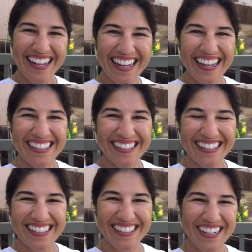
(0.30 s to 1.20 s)
Hey guys,
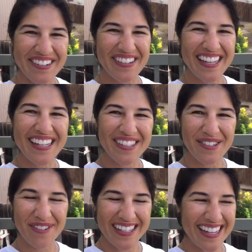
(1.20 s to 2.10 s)
this is Tara with
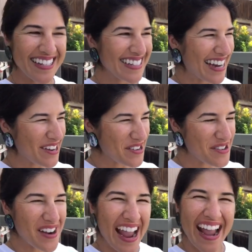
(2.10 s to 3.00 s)
Kittens Weights and
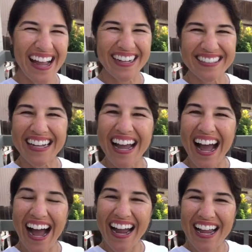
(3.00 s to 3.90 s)
Tarot, and
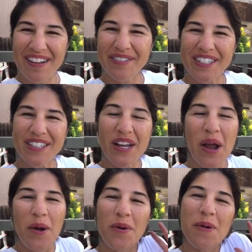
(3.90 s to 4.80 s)
I am just
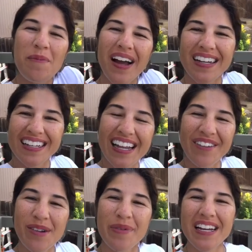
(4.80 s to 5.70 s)
reminding
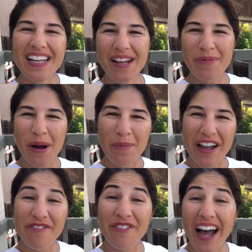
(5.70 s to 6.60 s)
everybody about
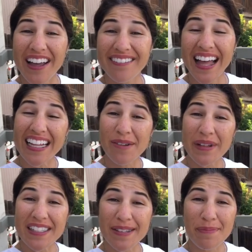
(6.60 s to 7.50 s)
my 5
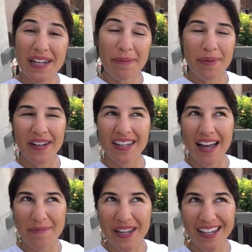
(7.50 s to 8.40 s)
Elements meetup
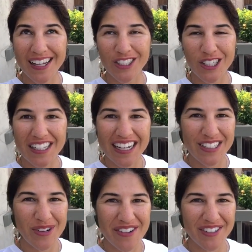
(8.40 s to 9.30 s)
coming July
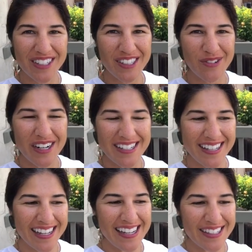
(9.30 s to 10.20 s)
21st and
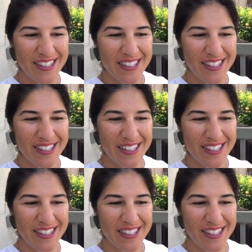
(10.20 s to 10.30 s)
22nd.